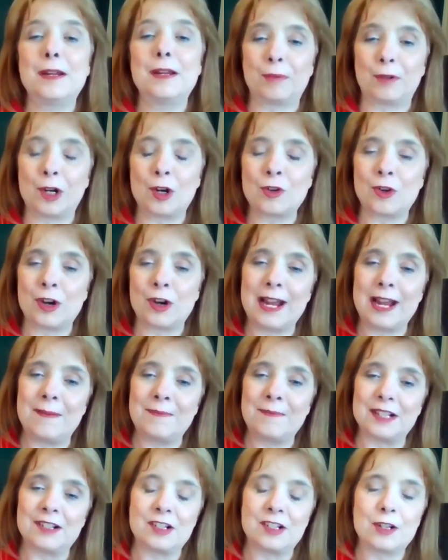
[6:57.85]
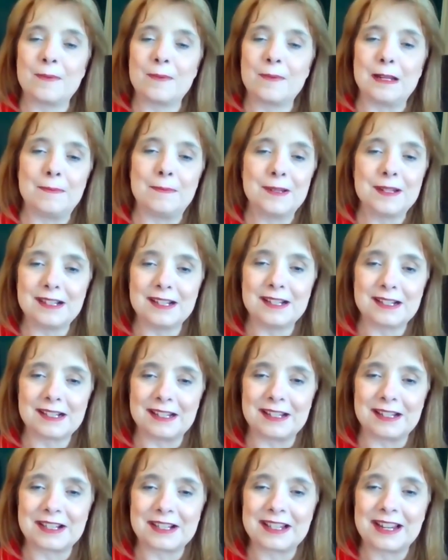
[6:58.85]
programs and so many
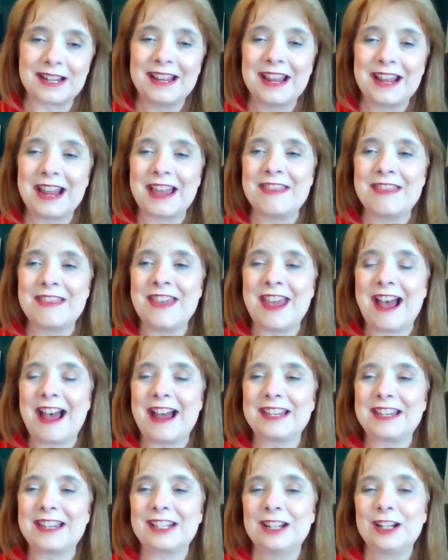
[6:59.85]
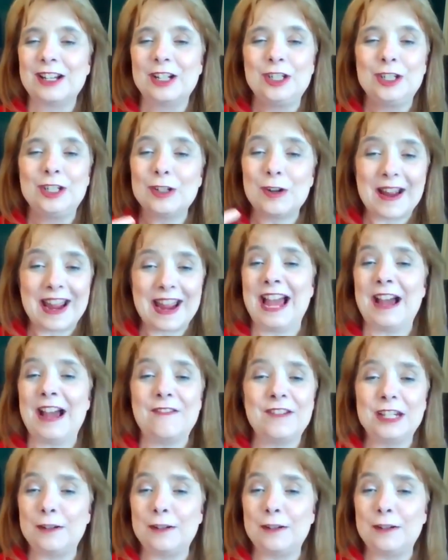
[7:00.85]
businesses that you don't have any